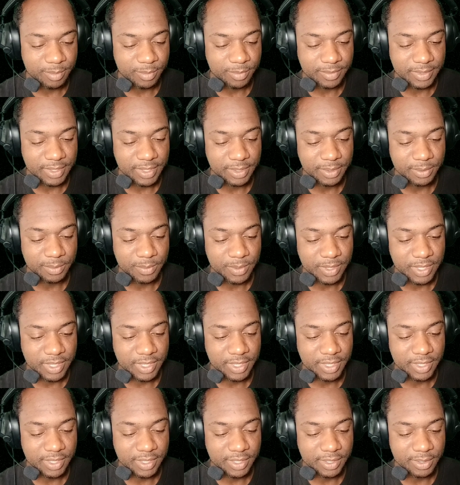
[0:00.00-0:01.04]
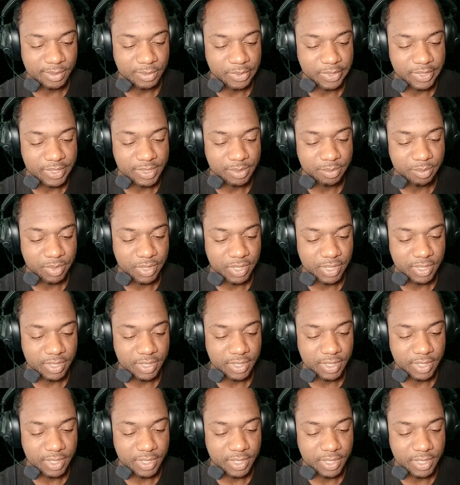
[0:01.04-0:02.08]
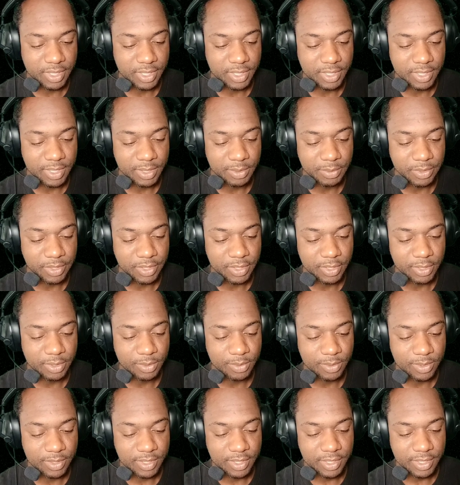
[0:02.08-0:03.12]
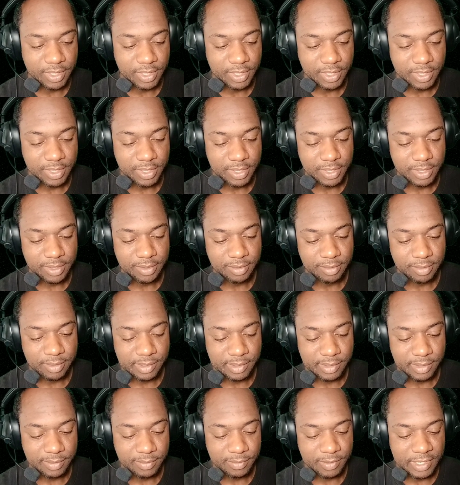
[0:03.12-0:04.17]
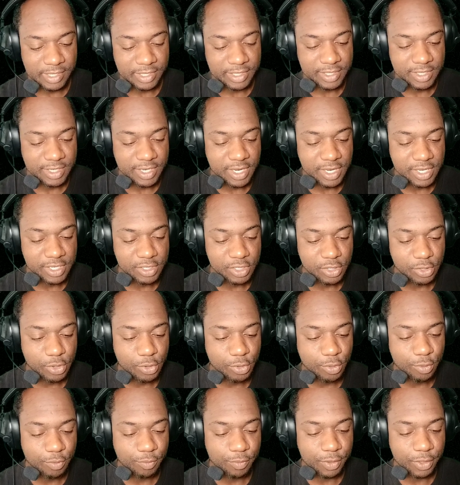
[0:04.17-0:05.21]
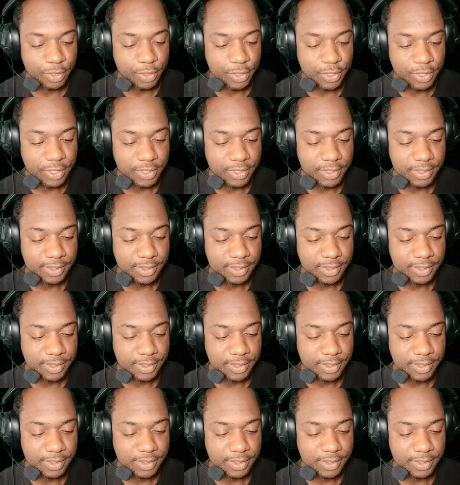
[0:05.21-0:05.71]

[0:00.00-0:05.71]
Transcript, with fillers: move out the way, going to pit, and there we go. Race is over.